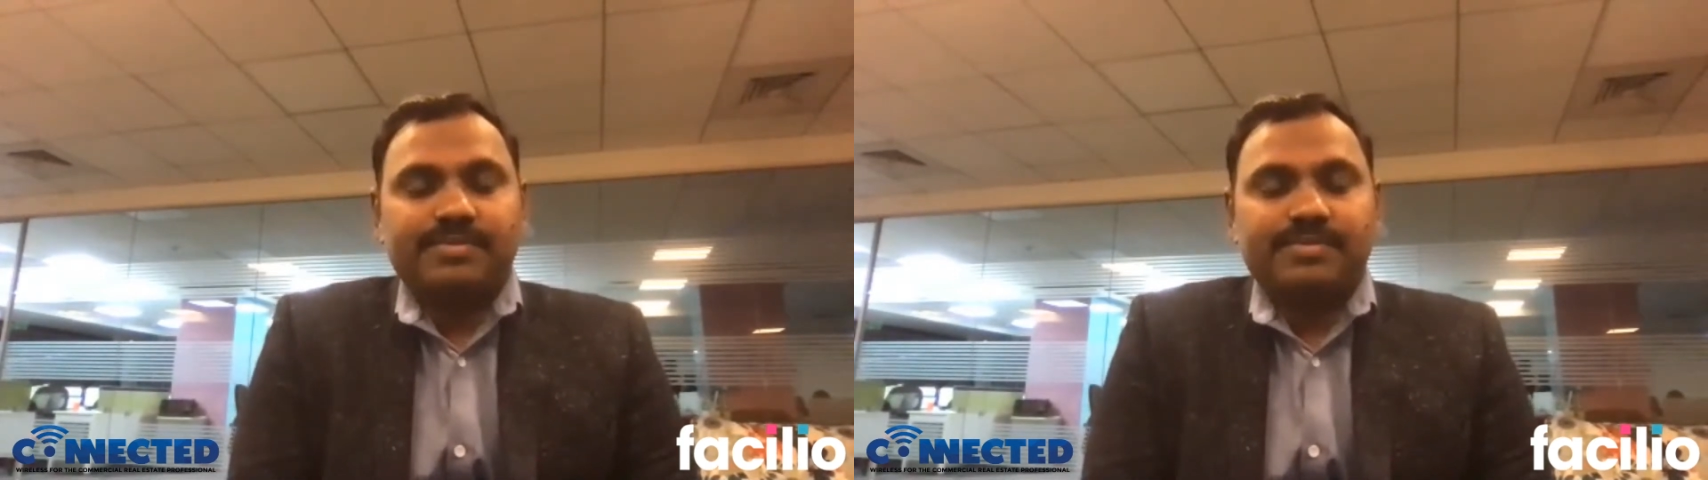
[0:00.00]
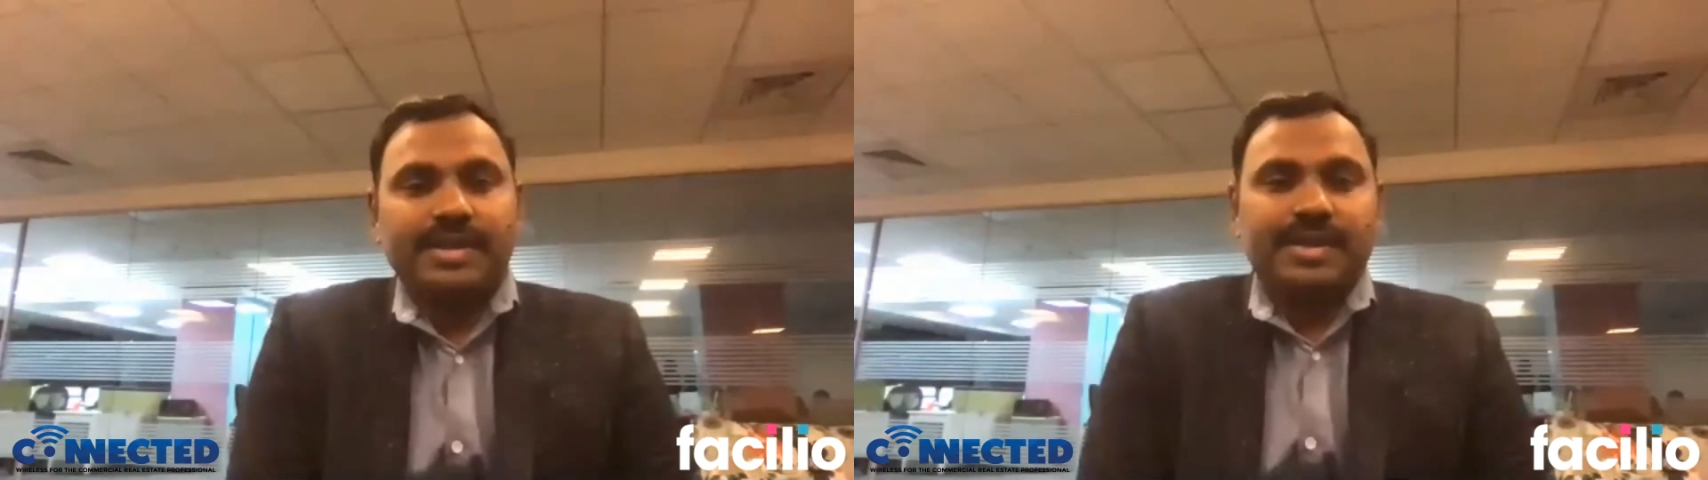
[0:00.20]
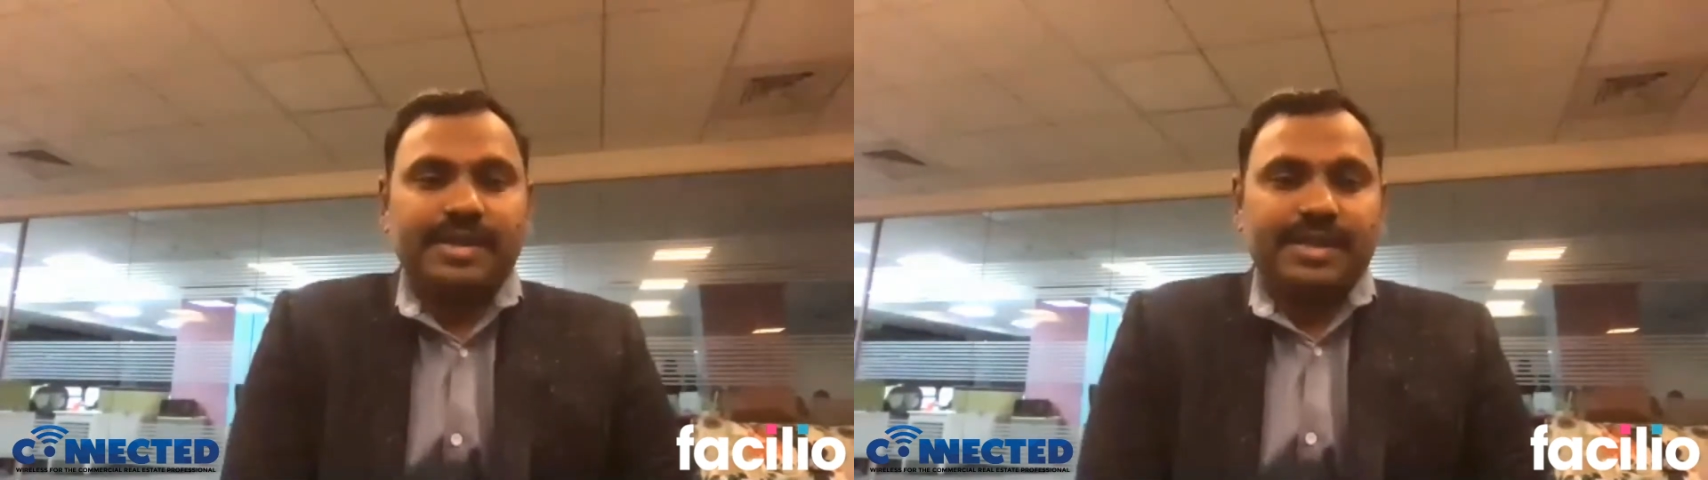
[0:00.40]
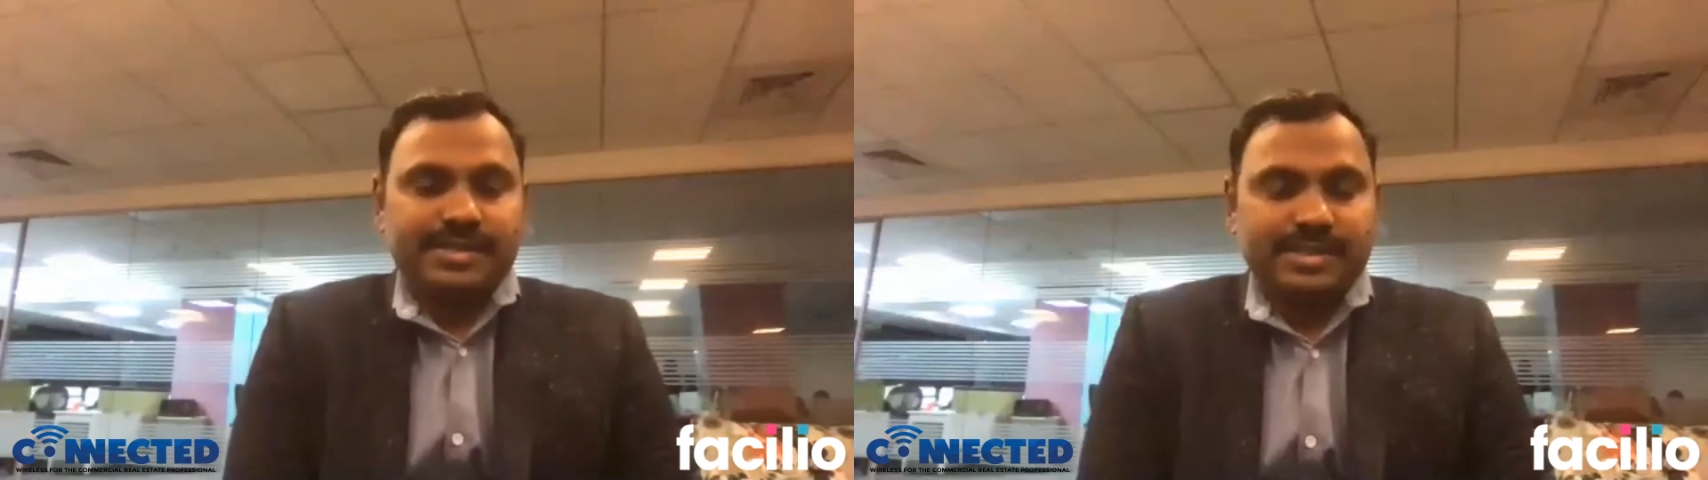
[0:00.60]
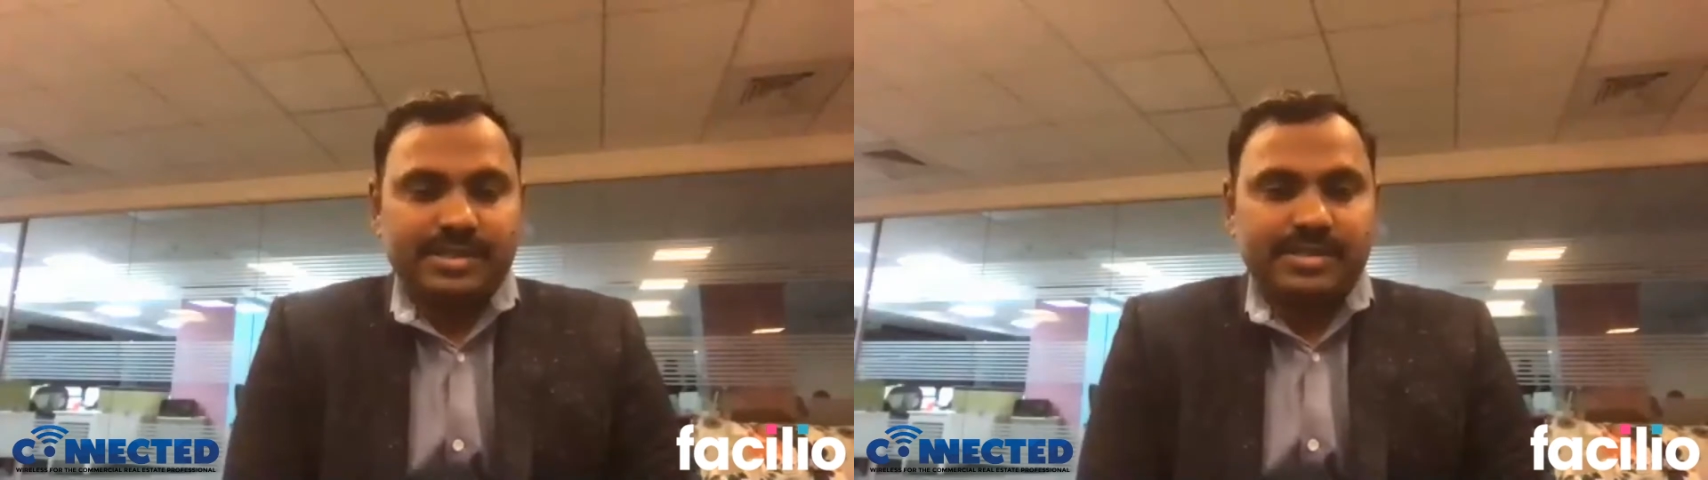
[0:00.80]
uh,
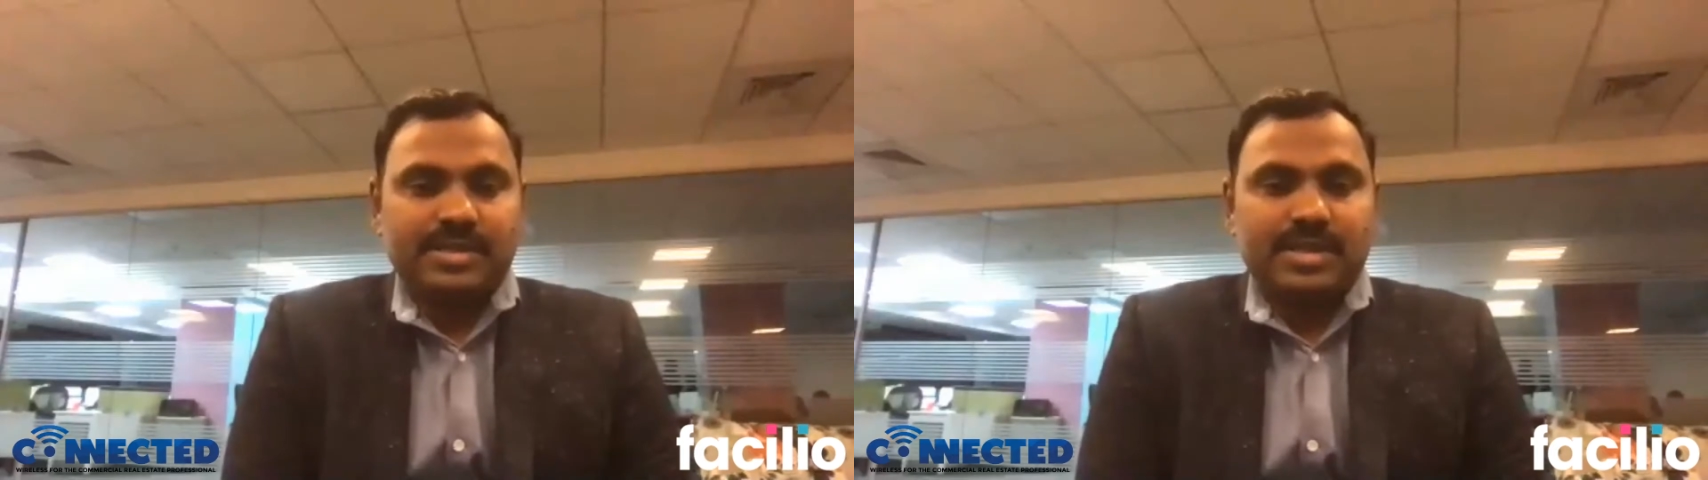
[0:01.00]
integrations